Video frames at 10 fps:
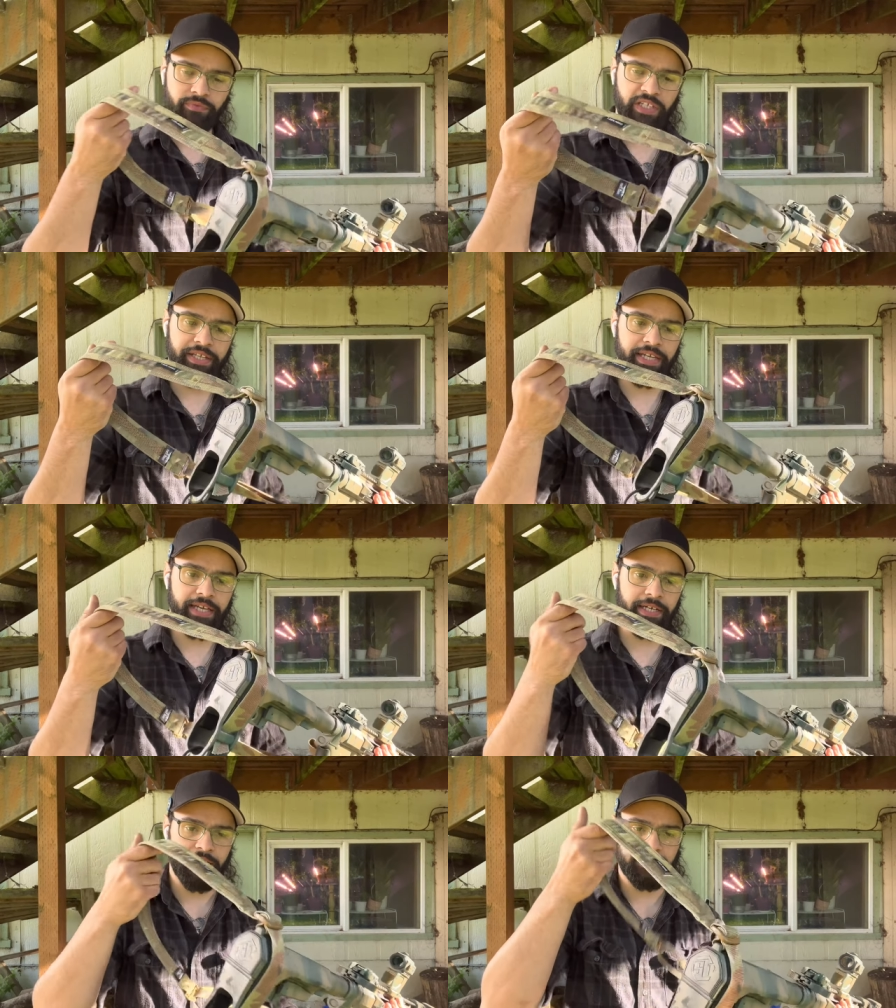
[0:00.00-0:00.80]
And
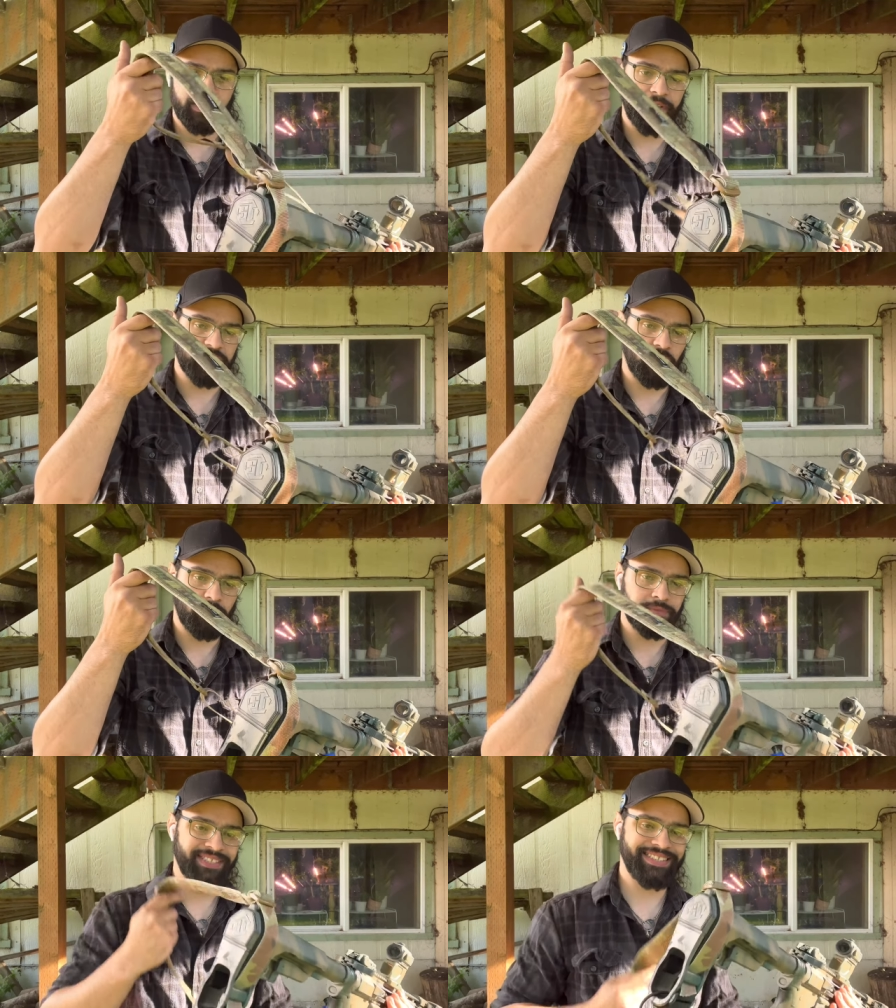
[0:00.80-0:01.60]
then uh, T-Rex
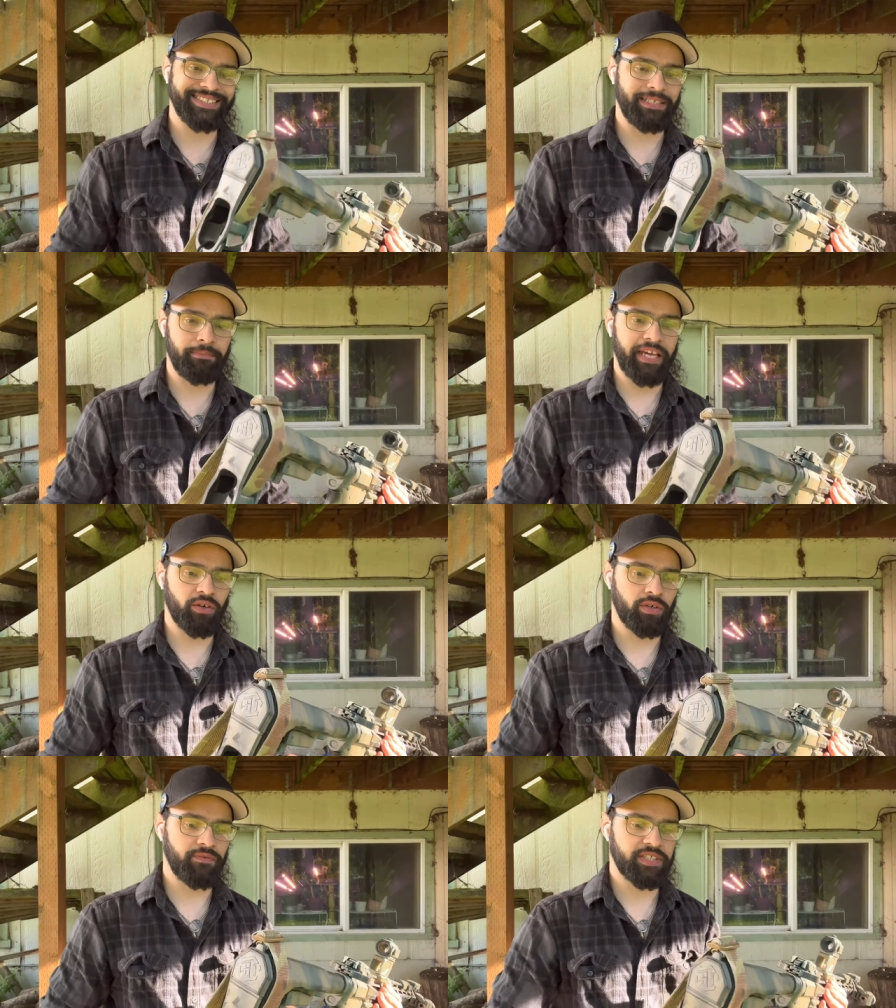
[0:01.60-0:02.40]
Arms is the
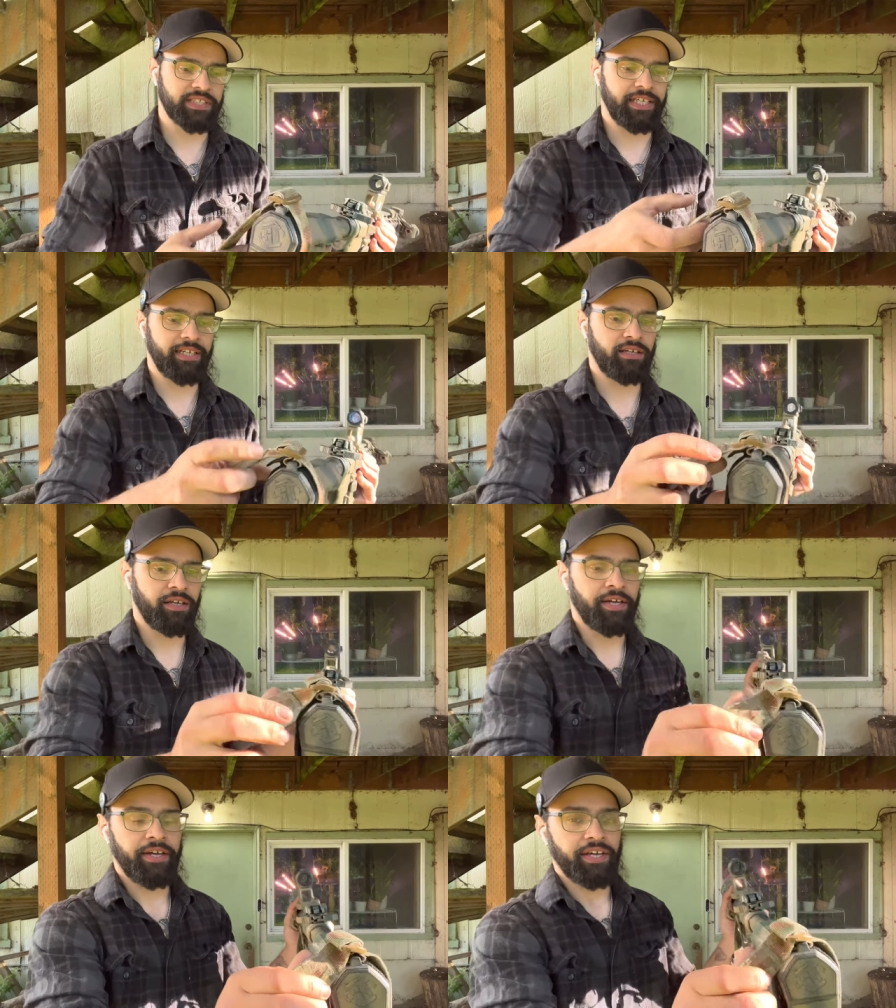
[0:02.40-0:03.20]
maker of the sling.
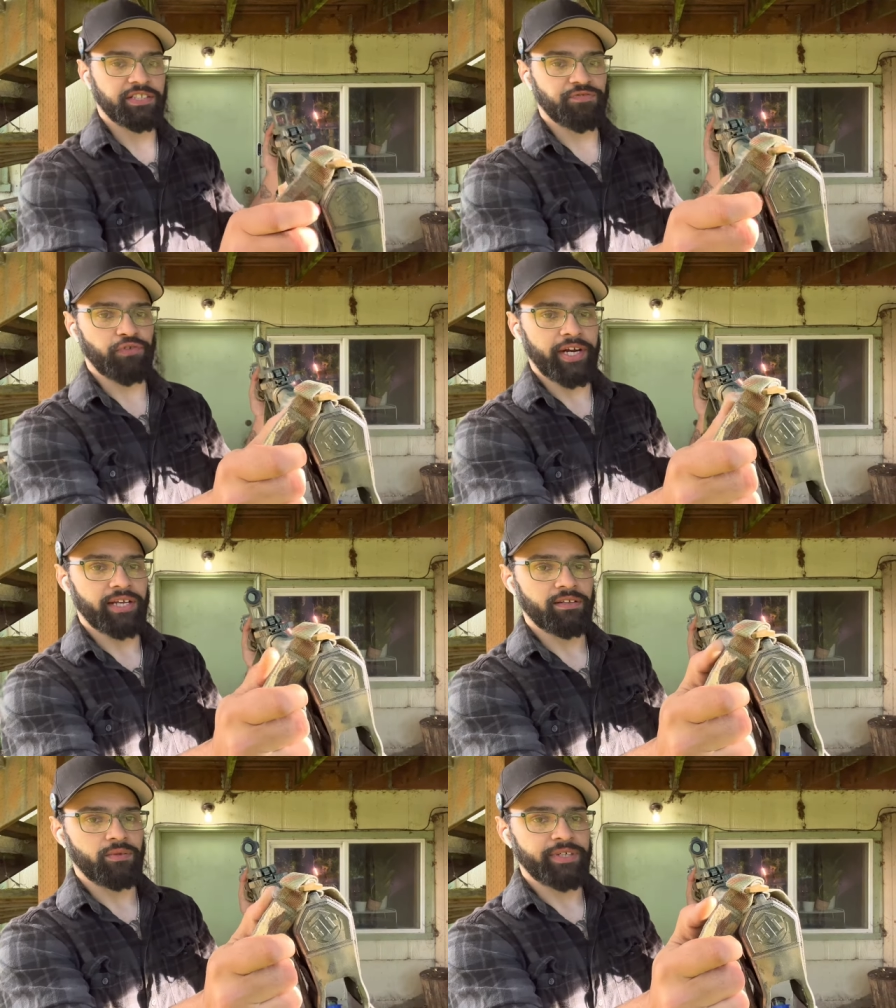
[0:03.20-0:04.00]
It's fraying
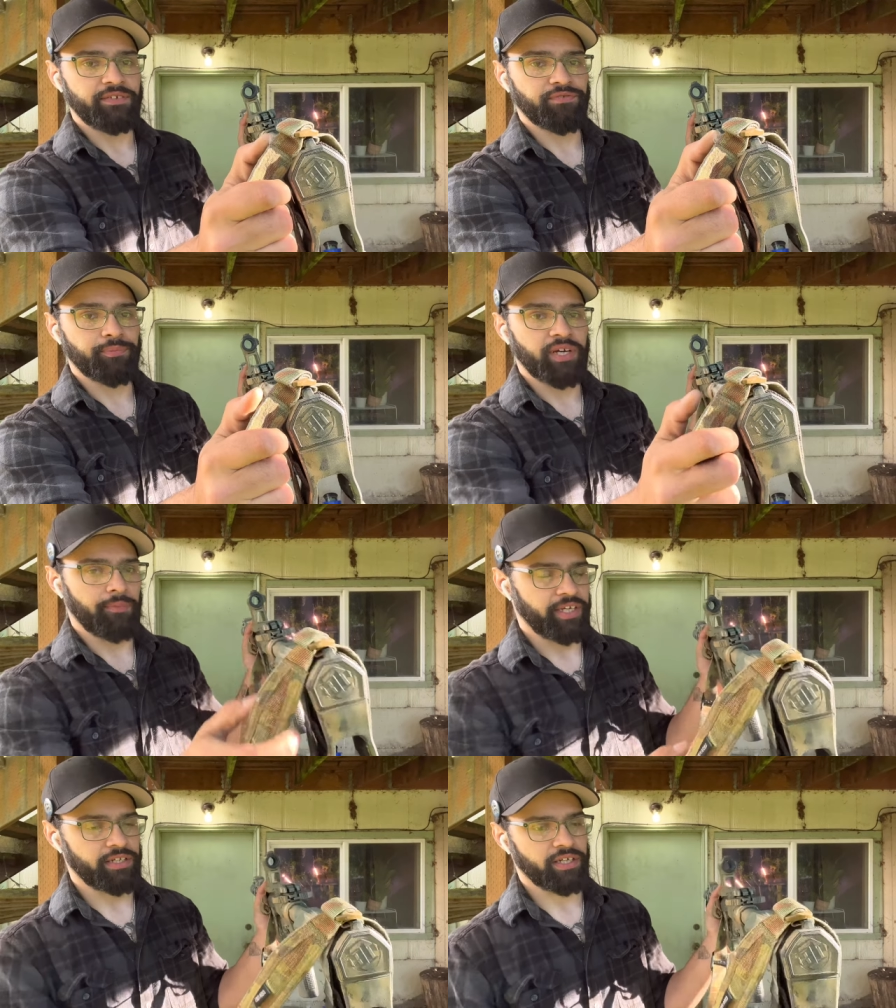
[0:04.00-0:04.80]
a little bit from
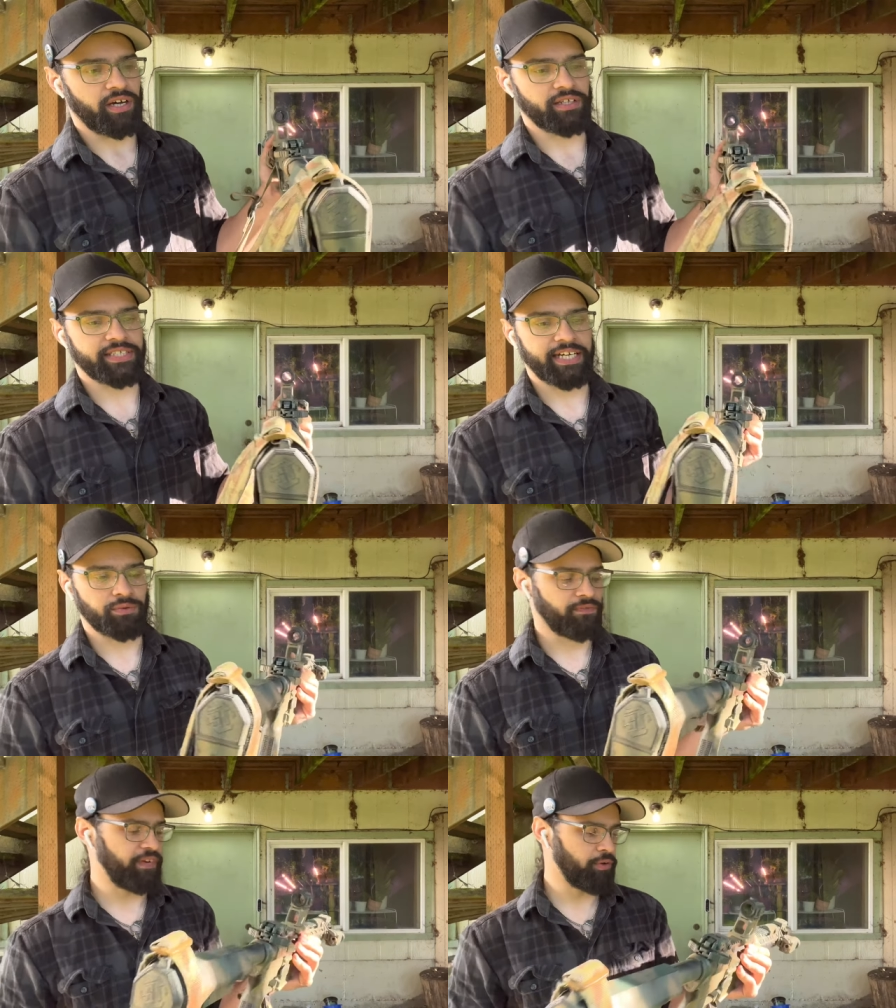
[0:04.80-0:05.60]
coming into contact
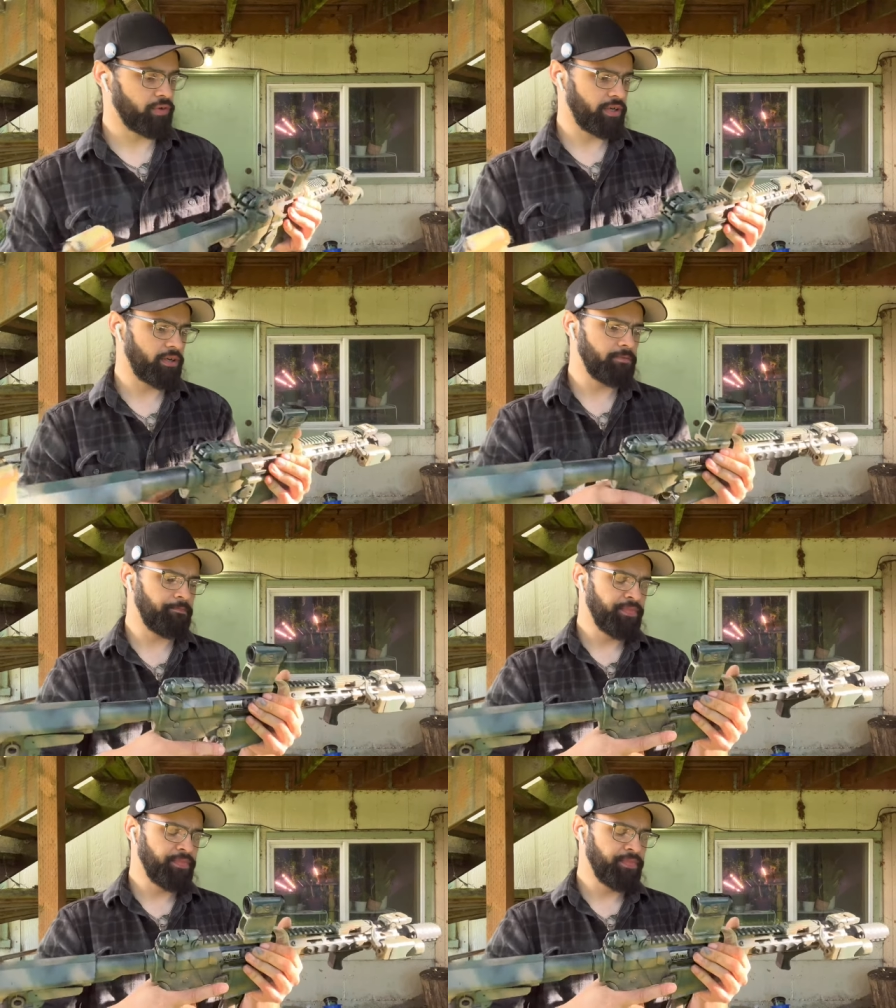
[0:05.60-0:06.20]
with Velcro.